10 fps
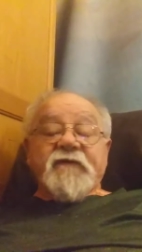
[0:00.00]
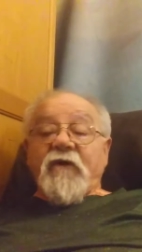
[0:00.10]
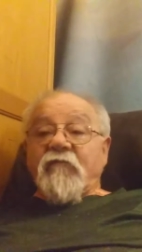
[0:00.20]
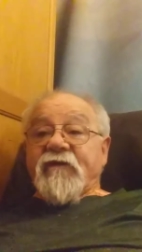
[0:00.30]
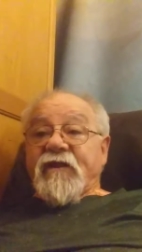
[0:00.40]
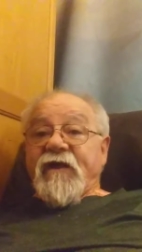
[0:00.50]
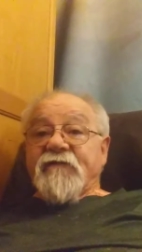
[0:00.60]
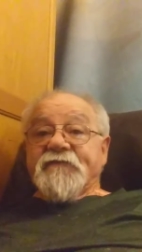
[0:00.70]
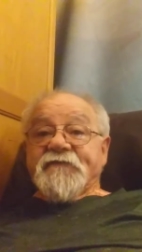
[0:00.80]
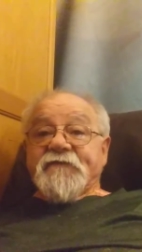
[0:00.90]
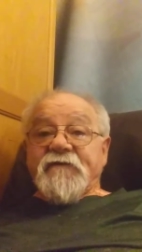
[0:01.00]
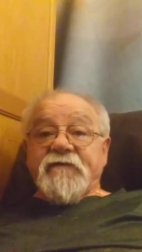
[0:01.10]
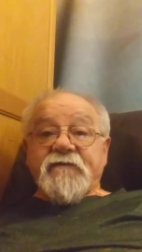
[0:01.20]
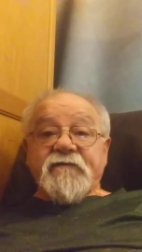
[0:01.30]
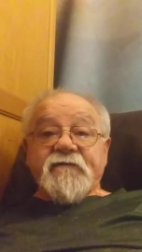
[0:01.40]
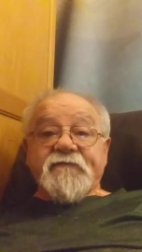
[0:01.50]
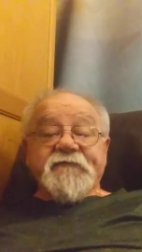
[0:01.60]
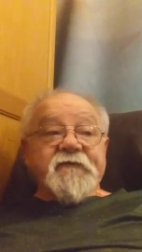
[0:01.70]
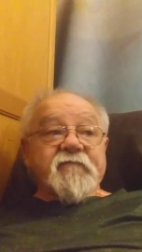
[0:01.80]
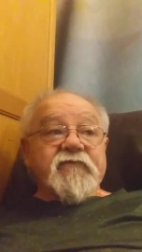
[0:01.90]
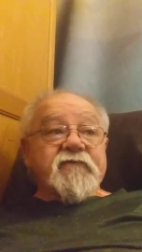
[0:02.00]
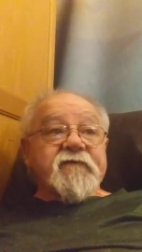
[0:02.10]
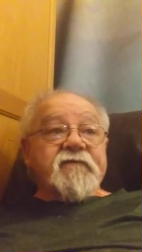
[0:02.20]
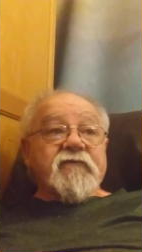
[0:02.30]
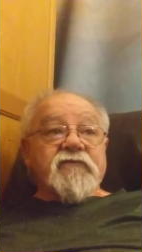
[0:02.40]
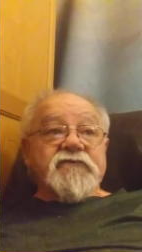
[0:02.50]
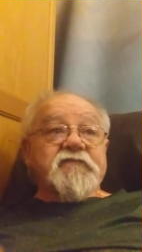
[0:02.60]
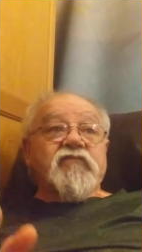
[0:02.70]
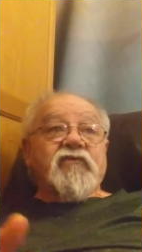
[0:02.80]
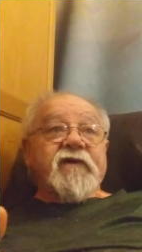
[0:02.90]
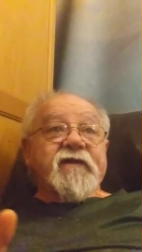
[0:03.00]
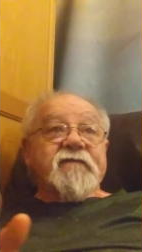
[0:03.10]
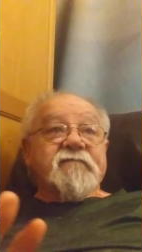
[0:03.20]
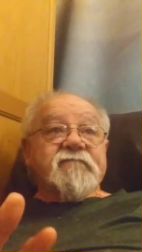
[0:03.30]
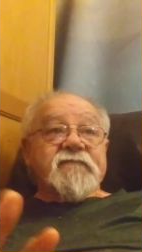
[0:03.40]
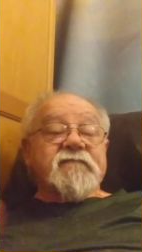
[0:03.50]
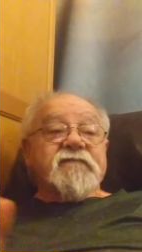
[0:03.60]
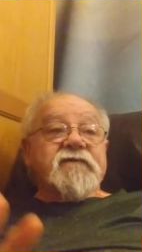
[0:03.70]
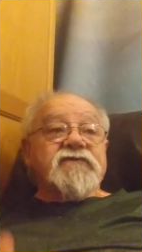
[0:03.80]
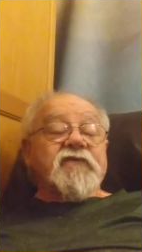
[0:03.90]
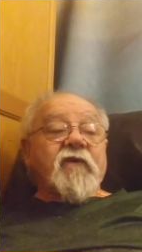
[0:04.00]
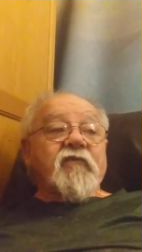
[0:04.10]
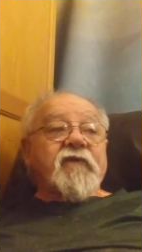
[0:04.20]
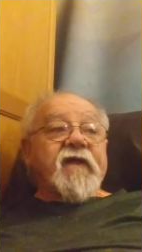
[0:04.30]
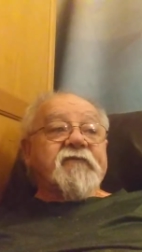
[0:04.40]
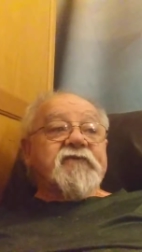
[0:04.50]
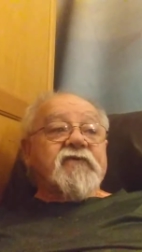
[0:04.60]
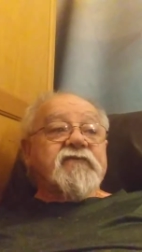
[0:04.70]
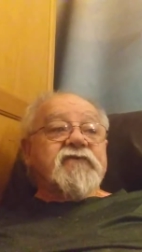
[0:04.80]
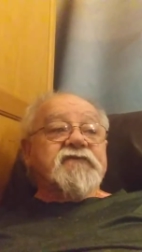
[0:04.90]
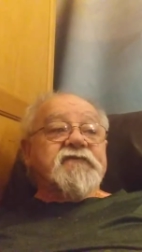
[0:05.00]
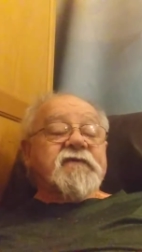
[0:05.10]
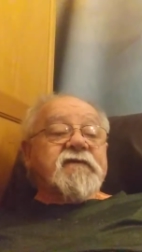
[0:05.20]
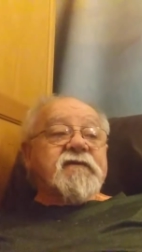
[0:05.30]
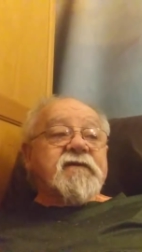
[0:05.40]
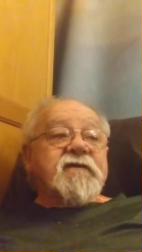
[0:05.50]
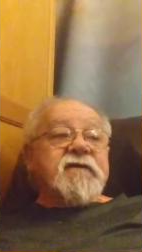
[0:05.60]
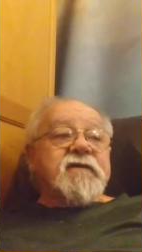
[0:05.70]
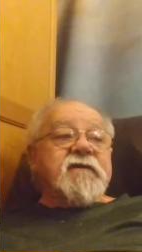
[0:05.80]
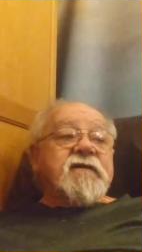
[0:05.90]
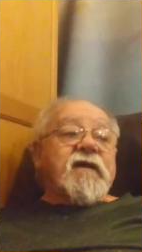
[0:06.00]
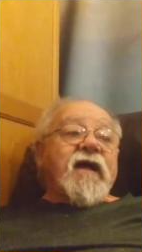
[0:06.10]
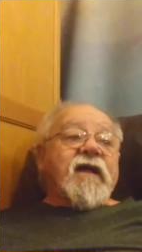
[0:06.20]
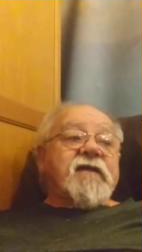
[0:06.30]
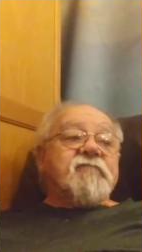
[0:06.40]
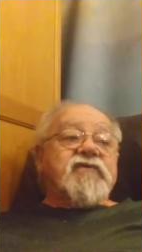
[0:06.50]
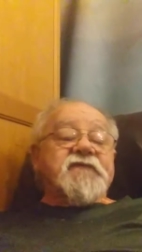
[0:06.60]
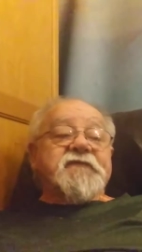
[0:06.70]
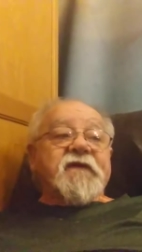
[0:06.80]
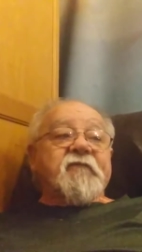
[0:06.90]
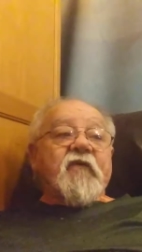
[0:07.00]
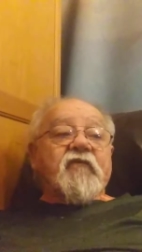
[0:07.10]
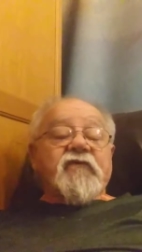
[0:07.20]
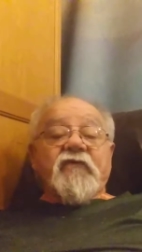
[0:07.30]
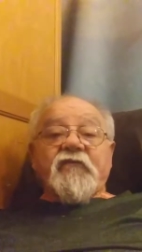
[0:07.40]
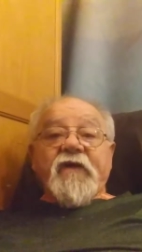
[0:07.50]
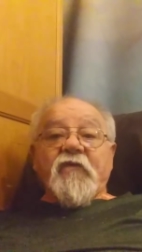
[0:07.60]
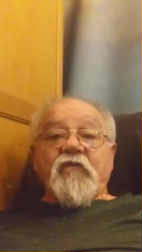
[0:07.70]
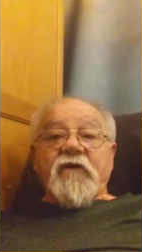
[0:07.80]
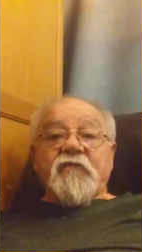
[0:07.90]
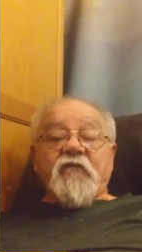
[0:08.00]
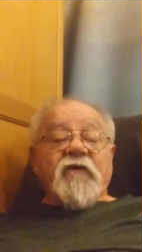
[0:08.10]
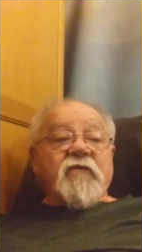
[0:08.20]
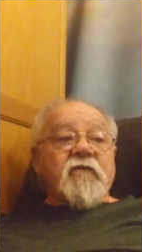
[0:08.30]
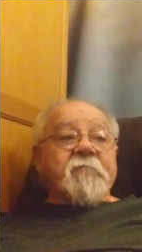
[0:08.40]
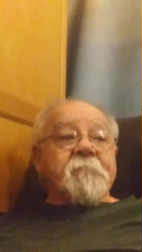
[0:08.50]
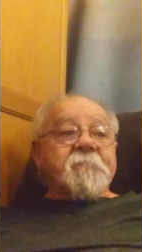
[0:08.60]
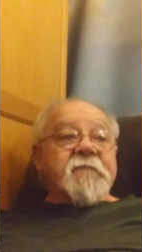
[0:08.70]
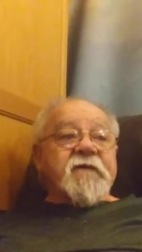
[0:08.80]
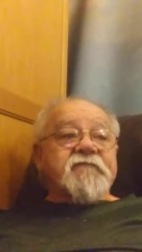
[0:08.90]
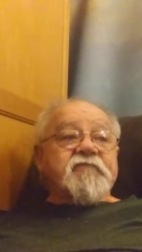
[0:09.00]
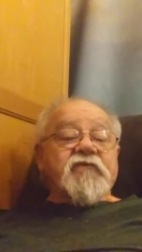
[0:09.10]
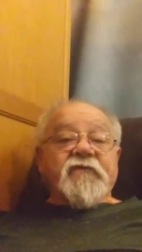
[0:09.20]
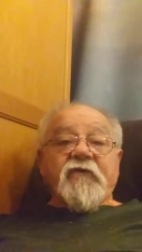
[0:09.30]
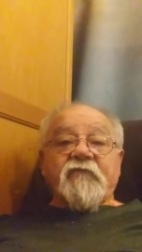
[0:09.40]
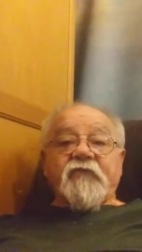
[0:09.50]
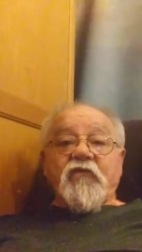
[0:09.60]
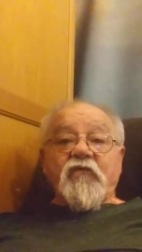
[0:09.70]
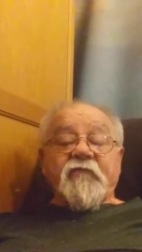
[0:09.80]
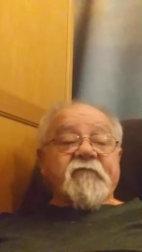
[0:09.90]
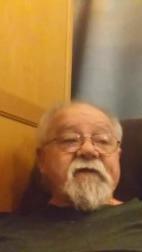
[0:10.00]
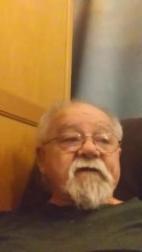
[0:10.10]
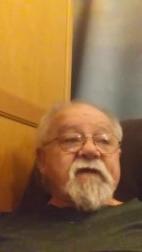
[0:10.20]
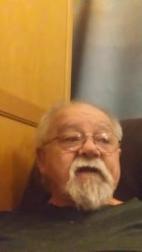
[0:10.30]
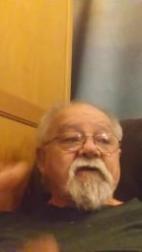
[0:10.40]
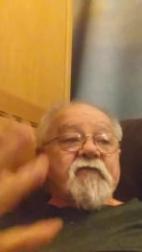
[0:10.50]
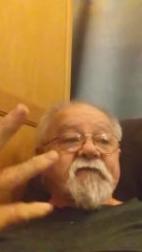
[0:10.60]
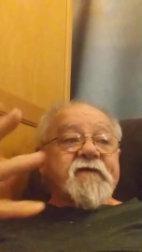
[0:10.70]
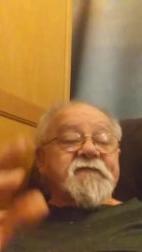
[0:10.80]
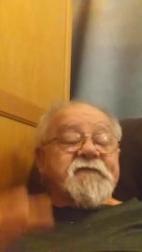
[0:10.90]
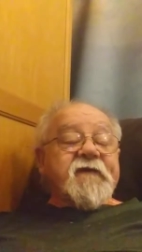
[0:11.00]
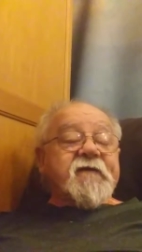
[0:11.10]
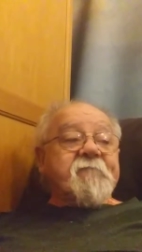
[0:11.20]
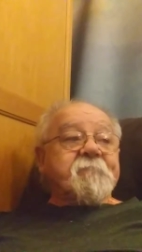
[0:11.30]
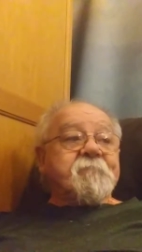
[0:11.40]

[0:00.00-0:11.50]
I'll be glad in uh, summer or spring, so I won't have to use the. I can put stuff over on that one wall with, with a floor air vents at.